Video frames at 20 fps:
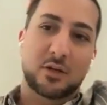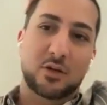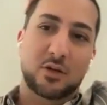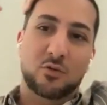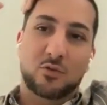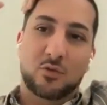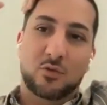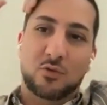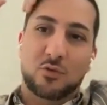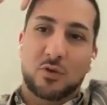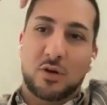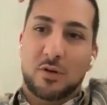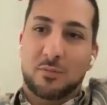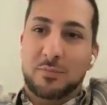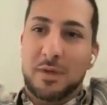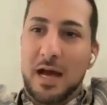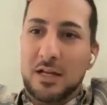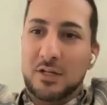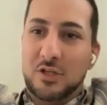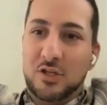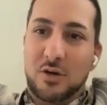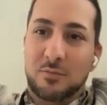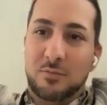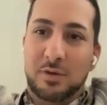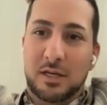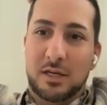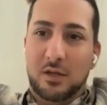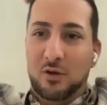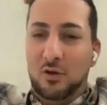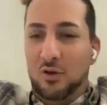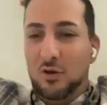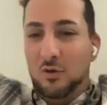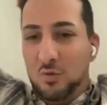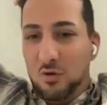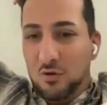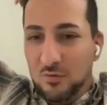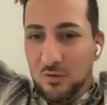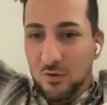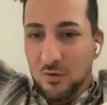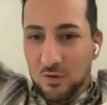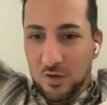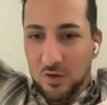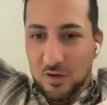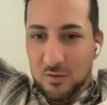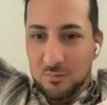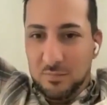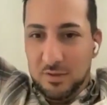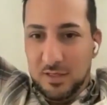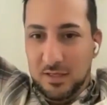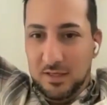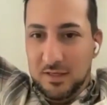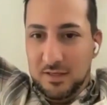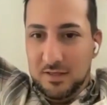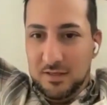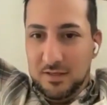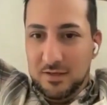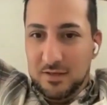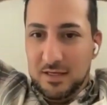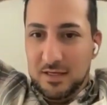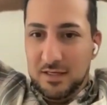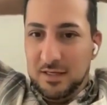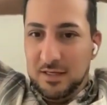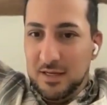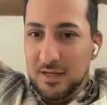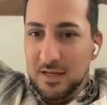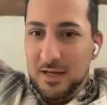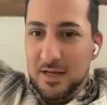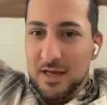you were a batch company or you're a portfolio company, right?